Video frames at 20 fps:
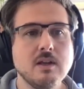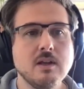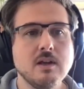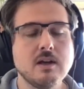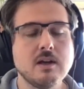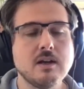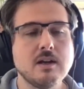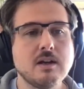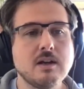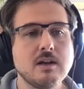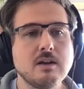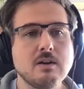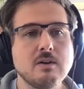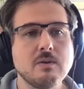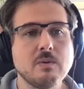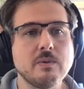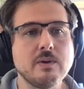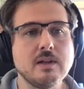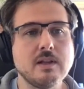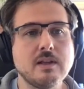are
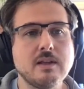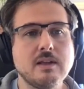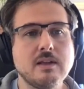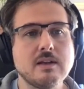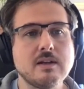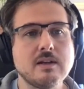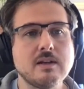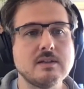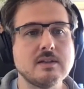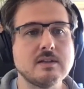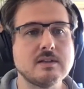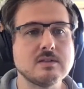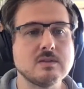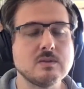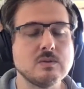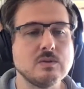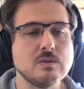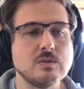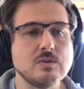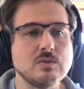really here just
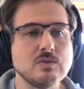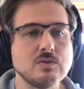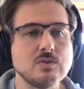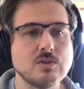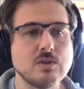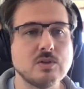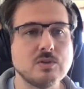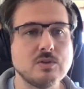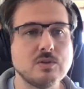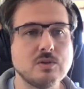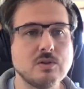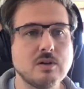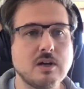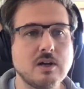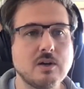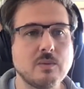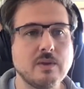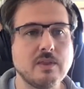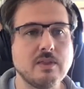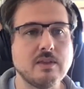to show you
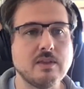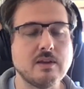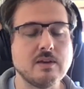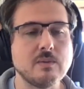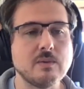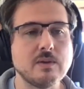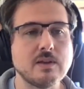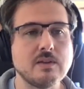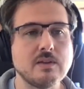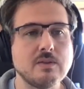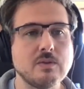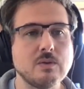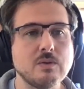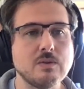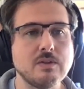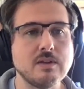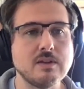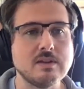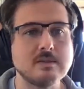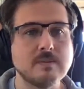how we think we can do
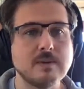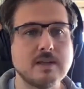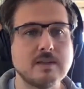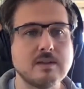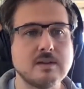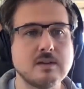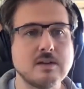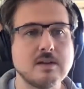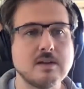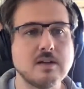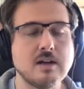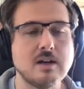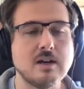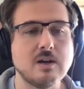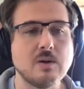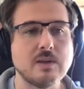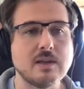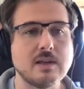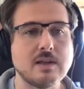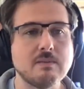things better, how
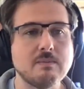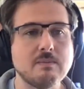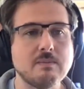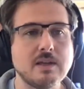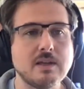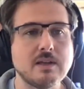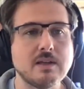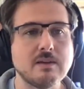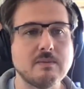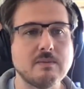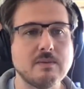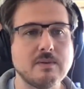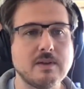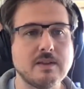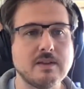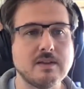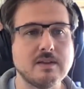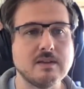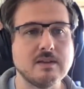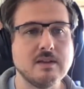we can make
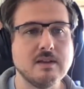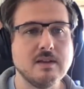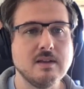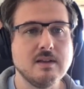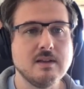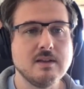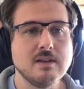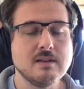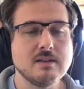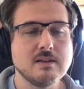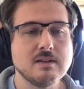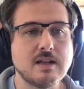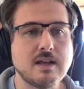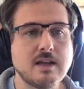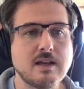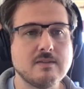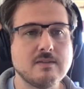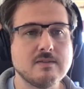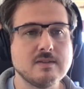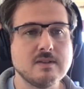everybody's
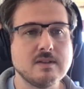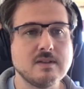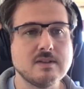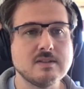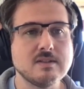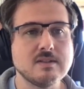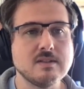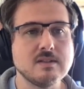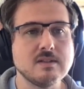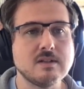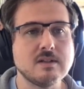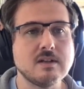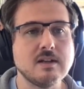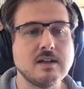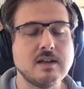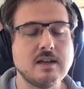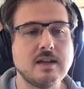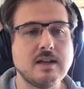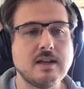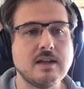lives
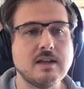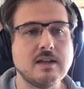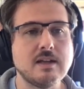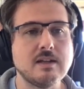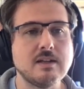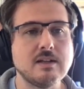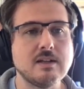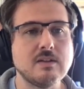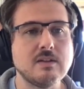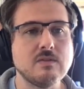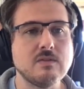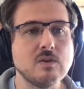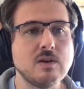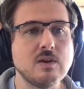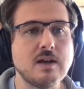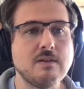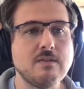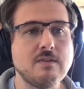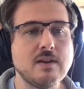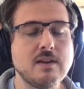easier. And if you
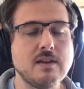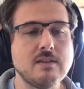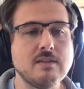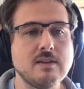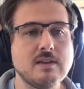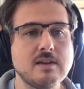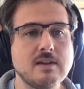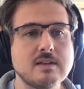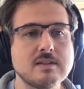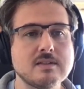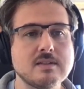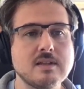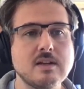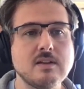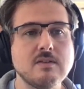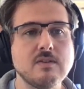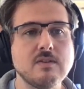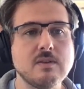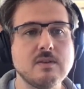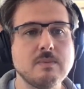have any ideas,
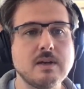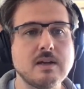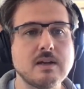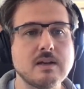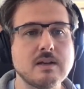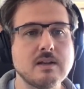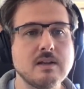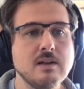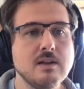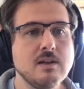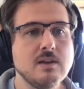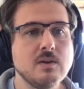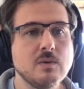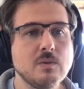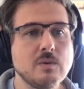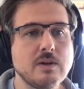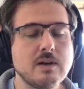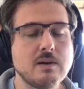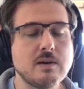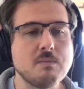any feedback,
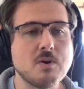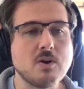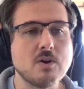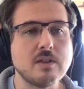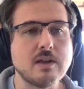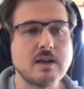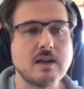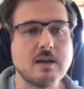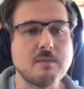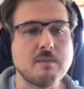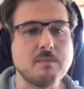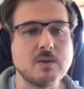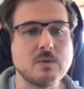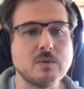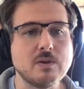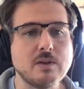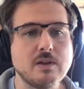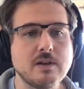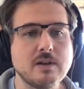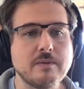we are more than happy to
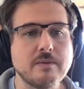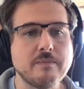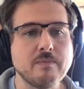hear.